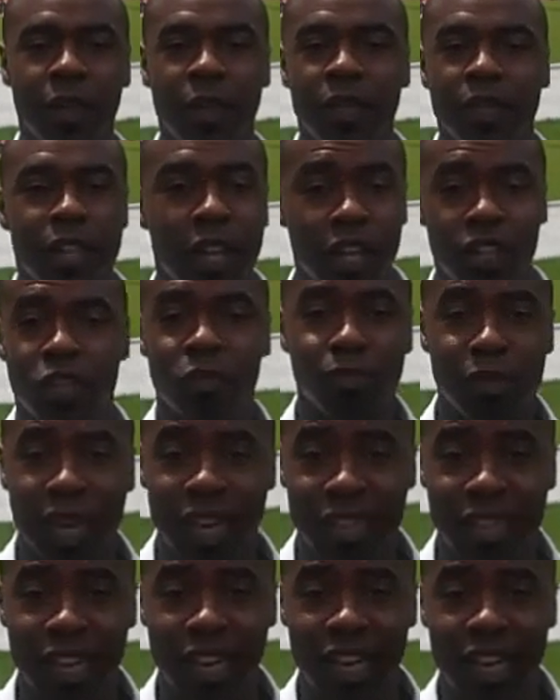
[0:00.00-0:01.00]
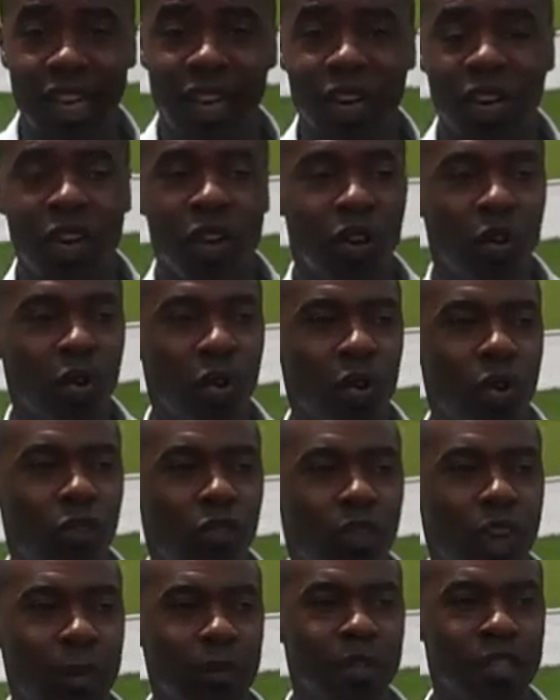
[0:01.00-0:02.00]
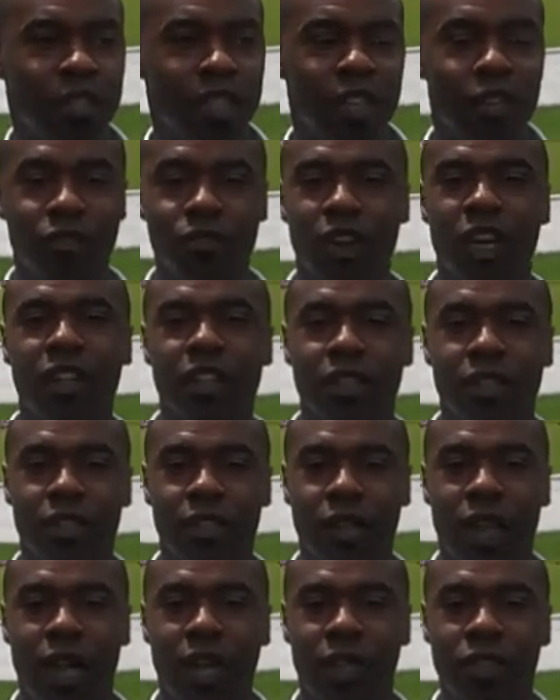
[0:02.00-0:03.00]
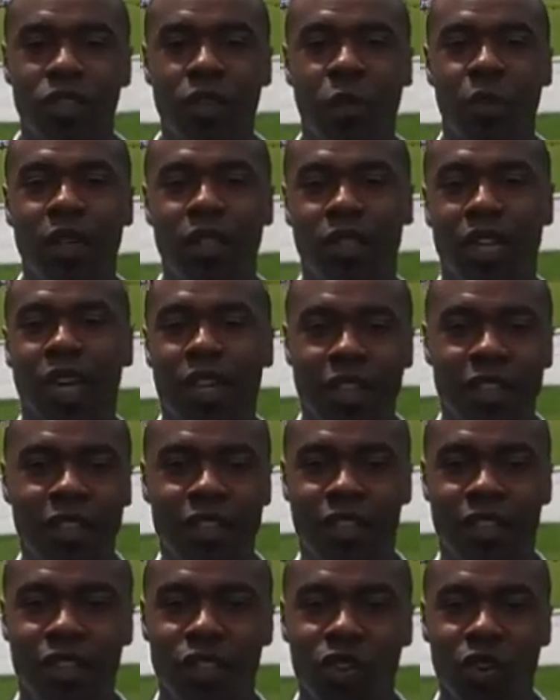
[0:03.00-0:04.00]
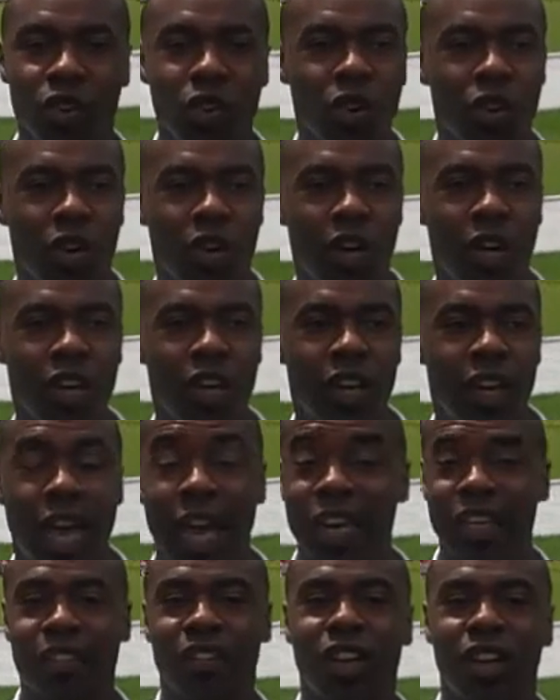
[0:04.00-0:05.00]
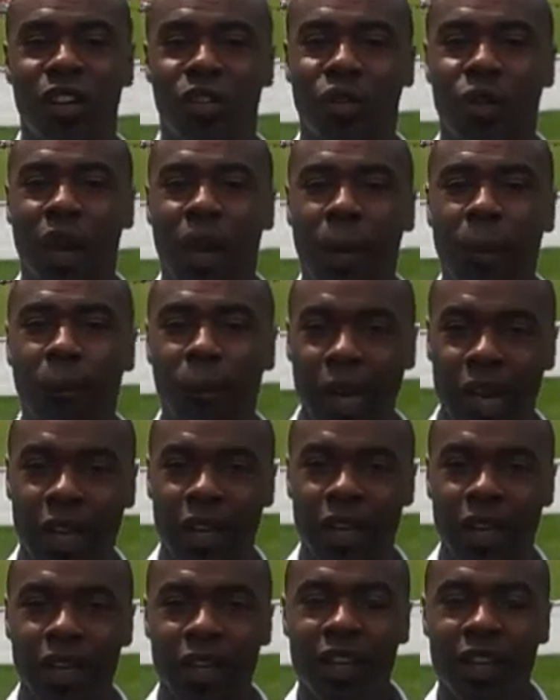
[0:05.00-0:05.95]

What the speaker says: Nelson Mandela, or famous inventors like Thomas Edison or Alexander Graham Bell,